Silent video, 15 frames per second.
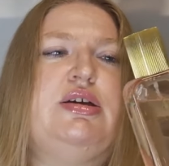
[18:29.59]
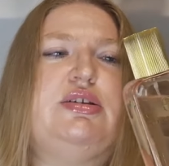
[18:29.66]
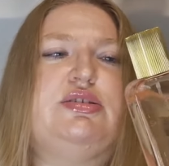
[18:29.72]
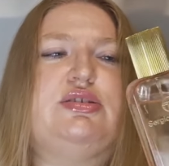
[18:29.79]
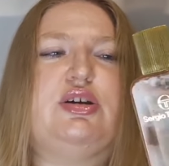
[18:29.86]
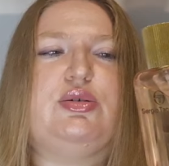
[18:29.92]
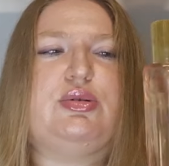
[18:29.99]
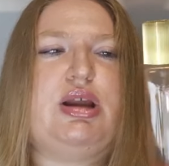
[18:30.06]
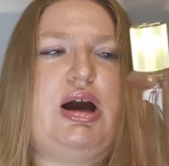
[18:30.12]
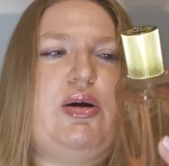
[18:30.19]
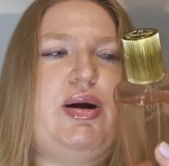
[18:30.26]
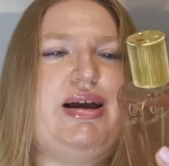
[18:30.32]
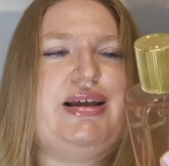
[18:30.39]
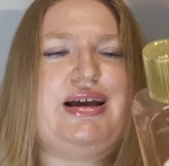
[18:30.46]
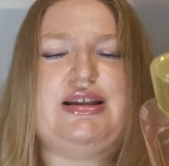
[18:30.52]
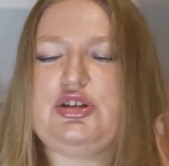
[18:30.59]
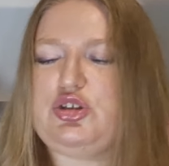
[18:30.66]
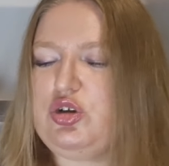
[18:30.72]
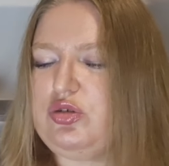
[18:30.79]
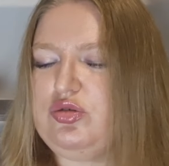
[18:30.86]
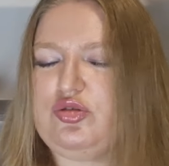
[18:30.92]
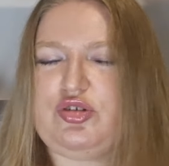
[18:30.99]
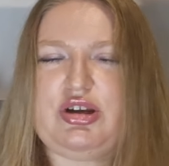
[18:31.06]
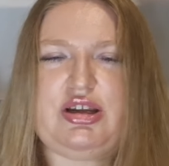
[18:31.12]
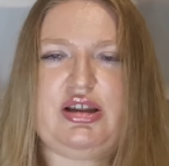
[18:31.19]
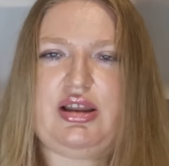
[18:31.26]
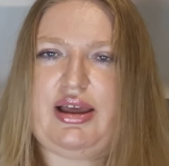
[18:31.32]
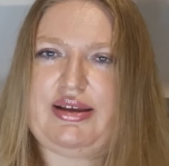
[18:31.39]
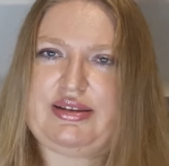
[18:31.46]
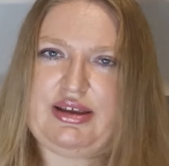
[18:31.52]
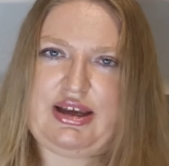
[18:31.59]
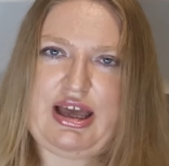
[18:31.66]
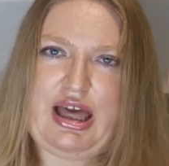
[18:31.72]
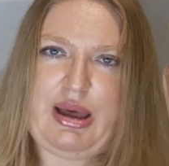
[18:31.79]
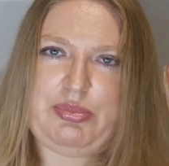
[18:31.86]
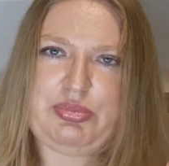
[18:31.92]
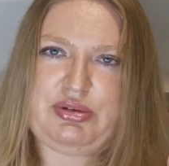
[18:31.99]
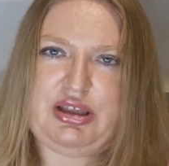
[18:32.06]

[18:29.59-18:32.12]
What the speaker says: So now I don't really like the cap.